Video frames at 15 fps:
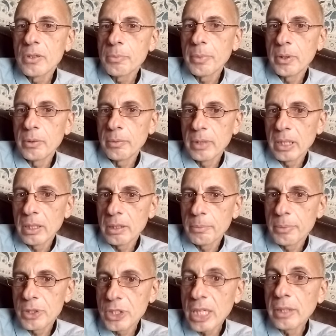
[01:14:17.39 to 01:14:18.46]
But
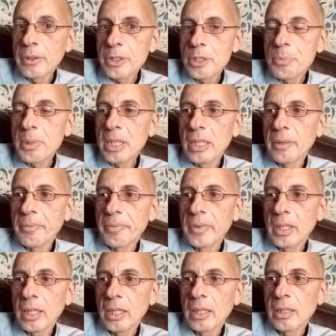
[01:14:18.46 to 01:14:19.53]
but generally speaking,
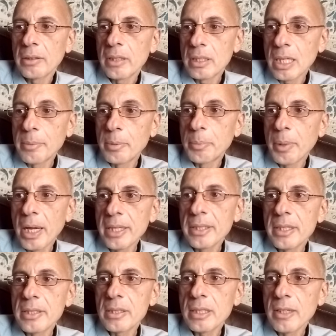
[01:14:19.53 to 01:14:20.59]
uh, the double bind
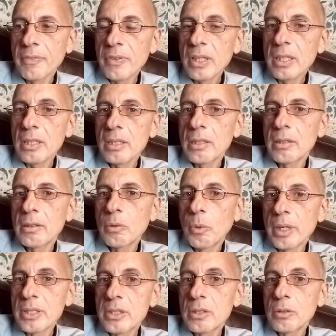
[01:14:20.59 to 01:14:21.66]
is if he
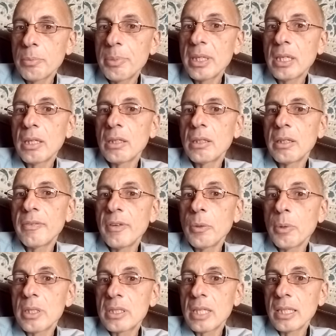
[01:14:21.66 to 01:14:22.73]
wants to be if he
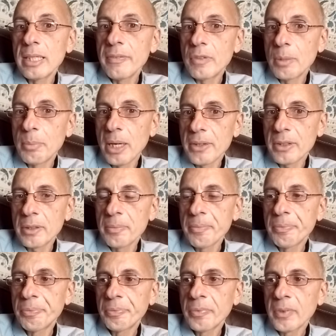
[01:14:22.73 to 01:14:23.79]
wants to leave the mother,
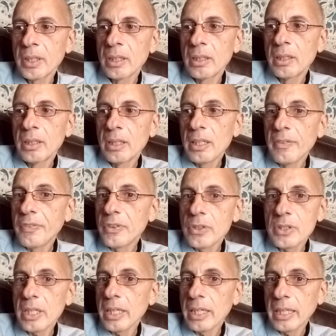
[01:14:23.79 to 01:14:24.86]
he
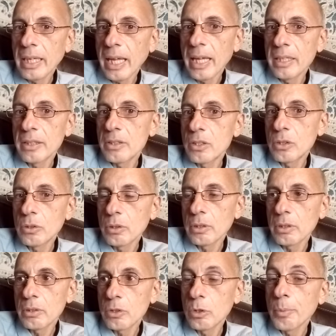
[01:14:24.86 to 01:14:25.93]
feels that he can't, too,
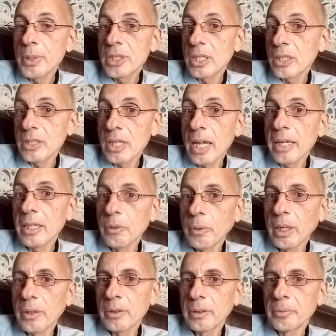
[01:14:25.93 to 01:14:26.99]
there's too much anxiety
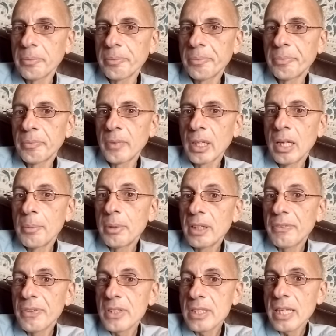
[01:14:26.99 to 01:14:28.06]
around it. But
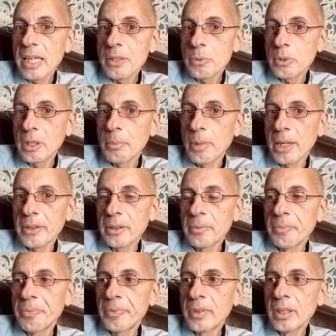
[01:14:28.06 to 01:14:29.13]
if he stays with the mother,
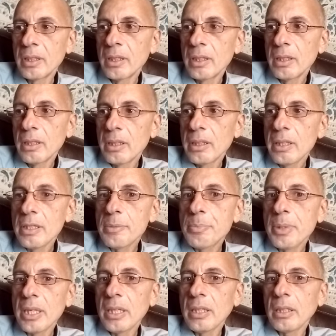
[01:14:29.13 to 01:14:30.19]
he's
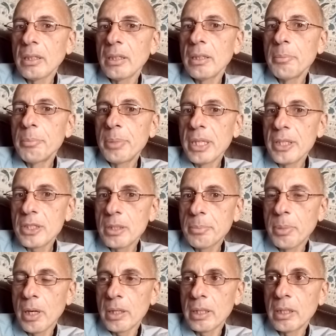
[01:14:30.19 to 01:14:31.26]
being impinged
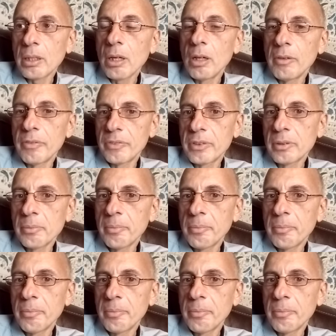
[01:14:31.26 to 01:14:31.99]
upon, engulfed.